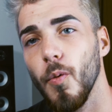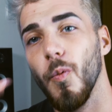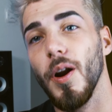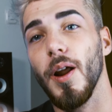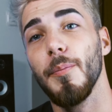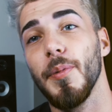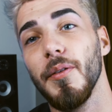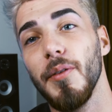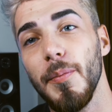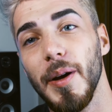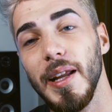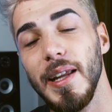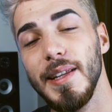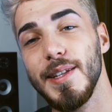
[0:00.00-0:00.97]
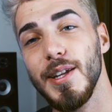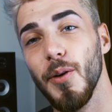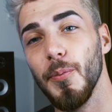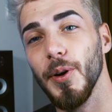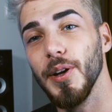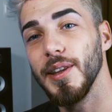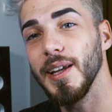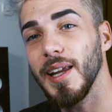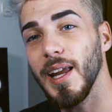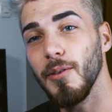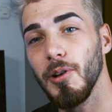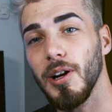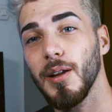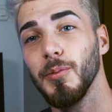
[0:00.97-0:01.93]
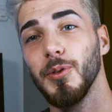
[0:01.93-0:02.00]
What up everybody, it's your boy TK
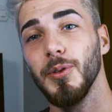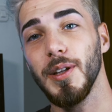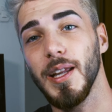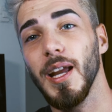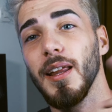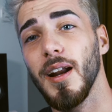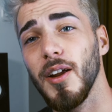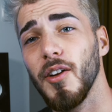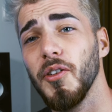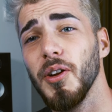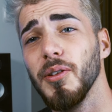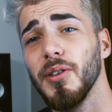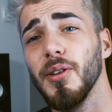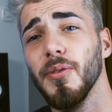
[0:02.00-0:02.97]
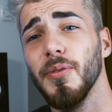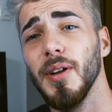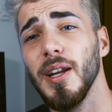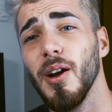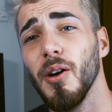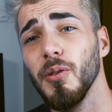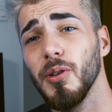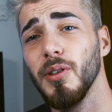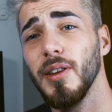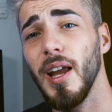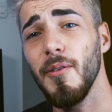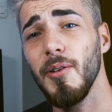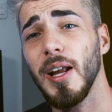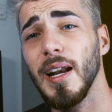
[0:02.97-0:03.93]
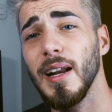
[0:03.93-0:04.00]
and welcome to yet another YouTube video.
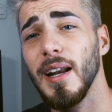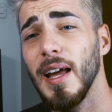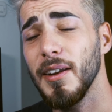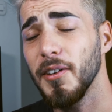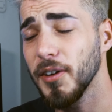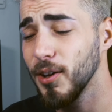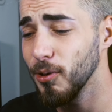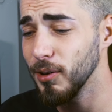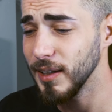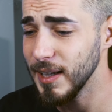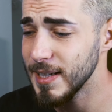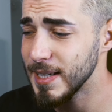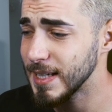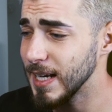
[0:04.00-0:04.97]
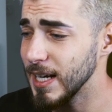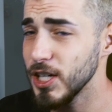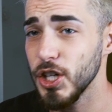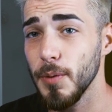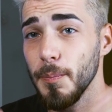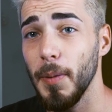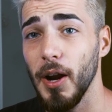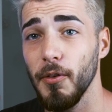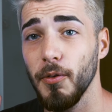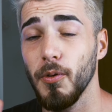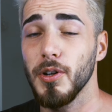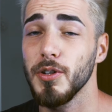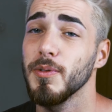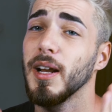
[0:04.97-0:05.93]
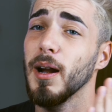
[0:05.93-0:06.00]
Today we got another Q&A session, but of
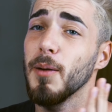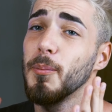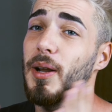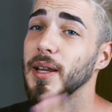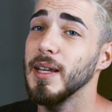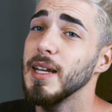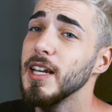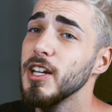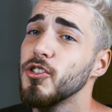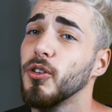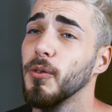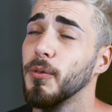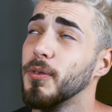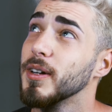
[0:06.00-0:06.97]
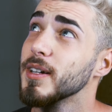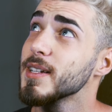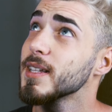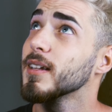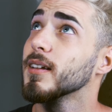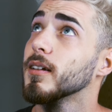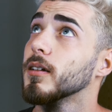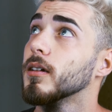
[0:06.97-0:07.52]
course we gotta play the intro first.